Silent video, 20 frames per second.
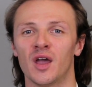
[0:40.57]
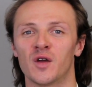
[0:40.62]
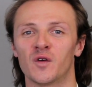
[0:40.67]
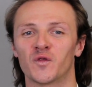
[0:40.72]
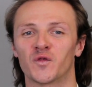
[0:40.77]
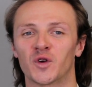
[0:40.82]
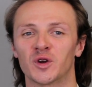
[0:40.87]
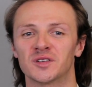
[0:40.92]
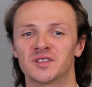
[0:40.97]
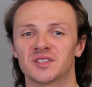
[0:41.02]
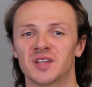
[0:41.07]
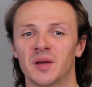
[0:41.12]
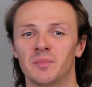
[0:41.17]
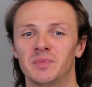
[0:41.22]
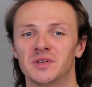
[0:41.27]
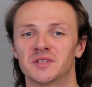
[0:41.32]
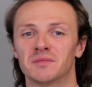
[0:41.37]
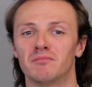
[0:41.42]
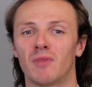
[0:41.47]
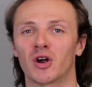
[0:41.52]
First
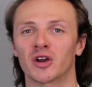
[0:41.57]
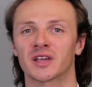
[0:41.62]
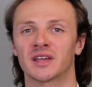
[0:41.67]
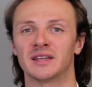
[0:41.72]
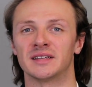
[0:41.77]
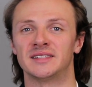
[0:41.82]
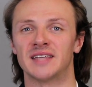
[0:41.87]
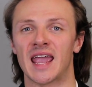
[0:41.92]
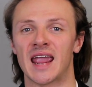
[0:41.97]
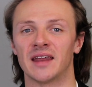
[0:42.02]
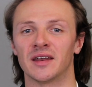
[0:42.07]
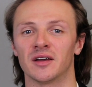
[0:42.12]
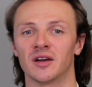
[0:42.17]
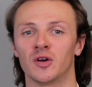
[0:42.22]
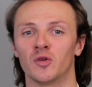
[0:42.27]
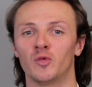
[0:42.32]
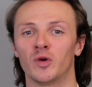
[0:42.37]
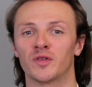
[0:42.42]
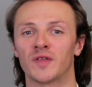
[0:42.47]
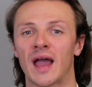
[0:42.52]
up is market
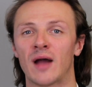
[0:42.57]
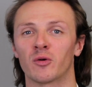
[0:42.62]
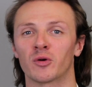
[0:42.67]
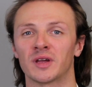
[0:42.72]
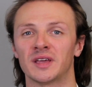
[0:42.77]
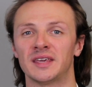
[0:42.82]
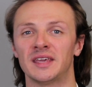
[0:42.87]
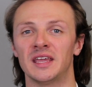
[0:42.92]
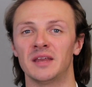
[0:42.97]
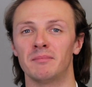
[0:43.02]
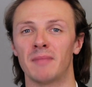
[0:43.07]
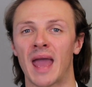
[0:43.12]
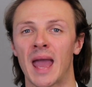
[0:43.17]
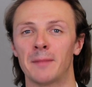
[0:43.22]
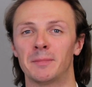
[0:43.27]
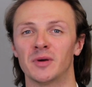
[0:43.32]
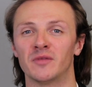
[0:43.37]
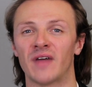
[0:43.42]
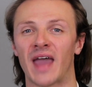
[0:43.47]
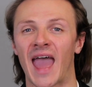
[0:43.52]
data with our heat
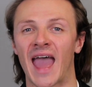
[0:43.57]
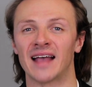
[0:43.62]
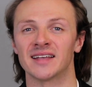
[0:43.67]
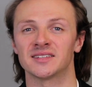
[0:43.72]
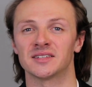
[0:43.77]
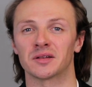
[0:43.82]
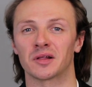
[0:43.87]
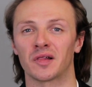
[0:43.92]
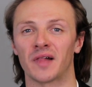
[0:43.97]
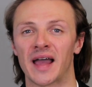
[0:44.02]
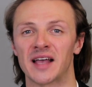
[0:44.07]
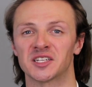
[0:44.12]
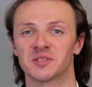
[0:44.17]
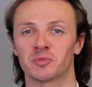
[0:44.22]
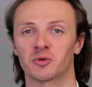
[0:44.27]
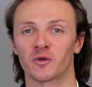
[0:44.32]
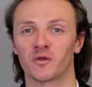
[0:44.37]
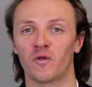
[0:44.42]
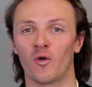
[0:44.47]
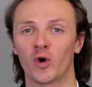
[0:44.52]
map of asset class
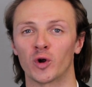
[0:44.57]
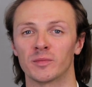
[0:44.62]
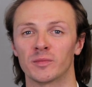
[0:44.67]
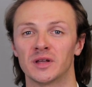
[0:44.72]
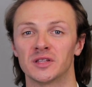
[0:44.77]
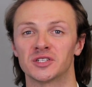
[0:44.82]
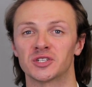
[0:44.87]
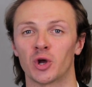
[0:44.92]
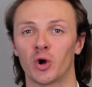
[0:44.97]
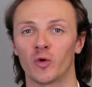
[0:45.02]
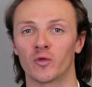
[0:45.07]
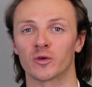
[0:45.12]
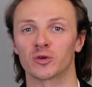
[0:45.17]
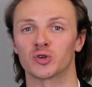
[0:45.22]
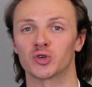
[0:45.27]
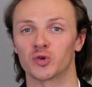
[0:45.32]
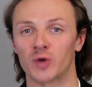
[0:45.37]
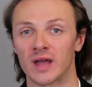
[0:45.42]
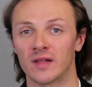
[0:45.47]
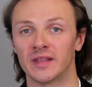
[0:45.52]
performance over
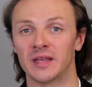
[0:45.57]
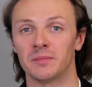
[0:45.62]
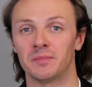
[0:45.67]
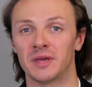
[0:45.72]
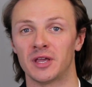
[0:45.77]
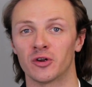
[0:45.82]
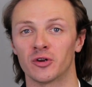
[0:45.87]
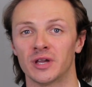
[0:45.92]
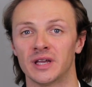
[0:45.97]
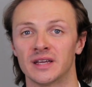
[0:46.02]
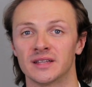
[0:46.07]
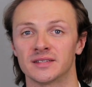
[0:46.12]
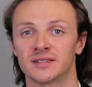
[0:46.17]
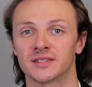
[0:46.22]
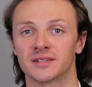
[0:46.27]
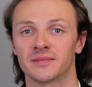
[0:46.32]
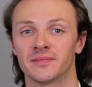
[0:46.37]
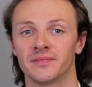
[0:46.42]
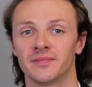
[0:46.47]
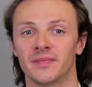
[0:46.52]
trailing periods.